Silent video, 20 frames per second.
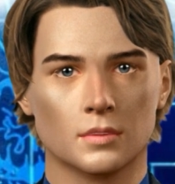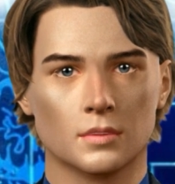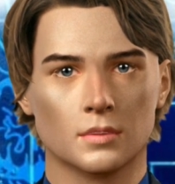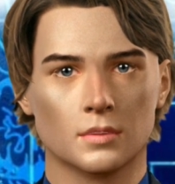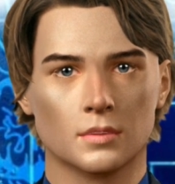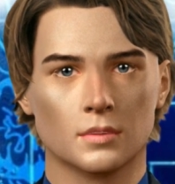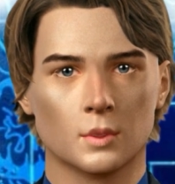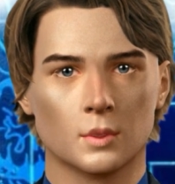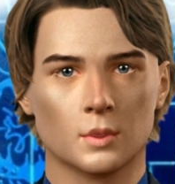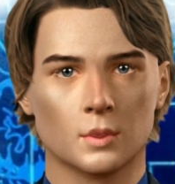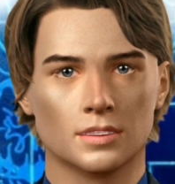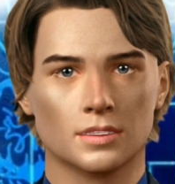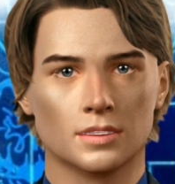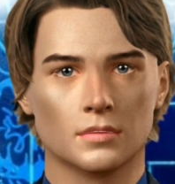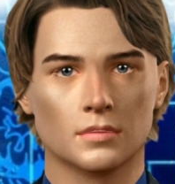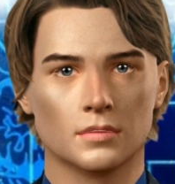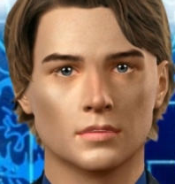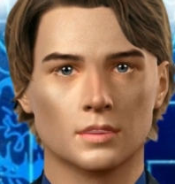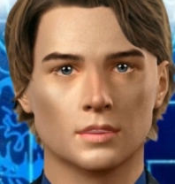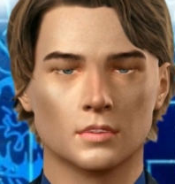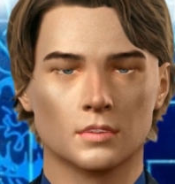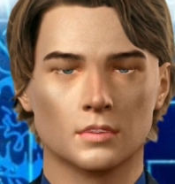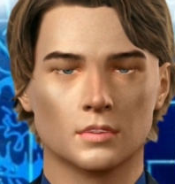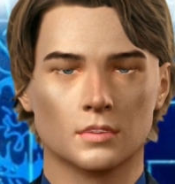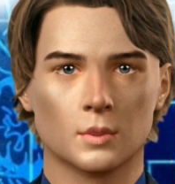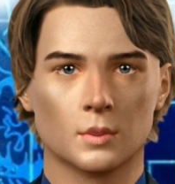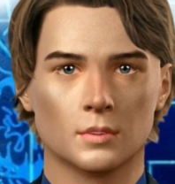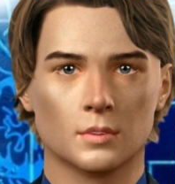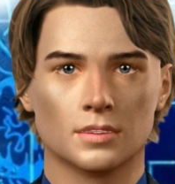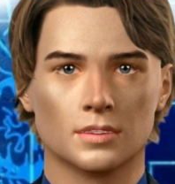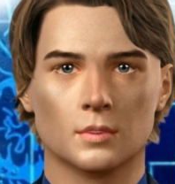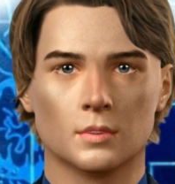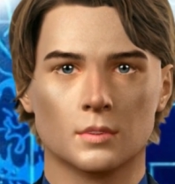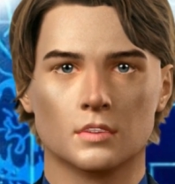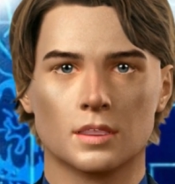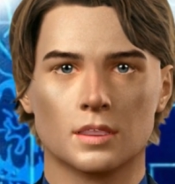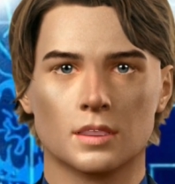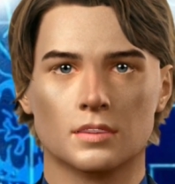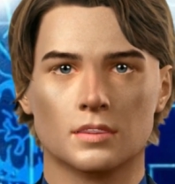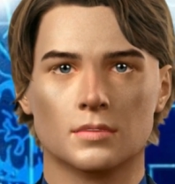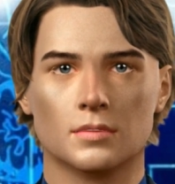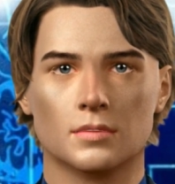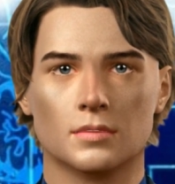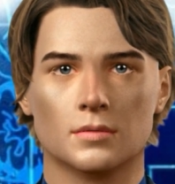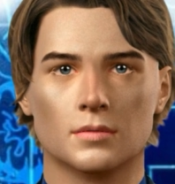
voiceover for your YouTube channel.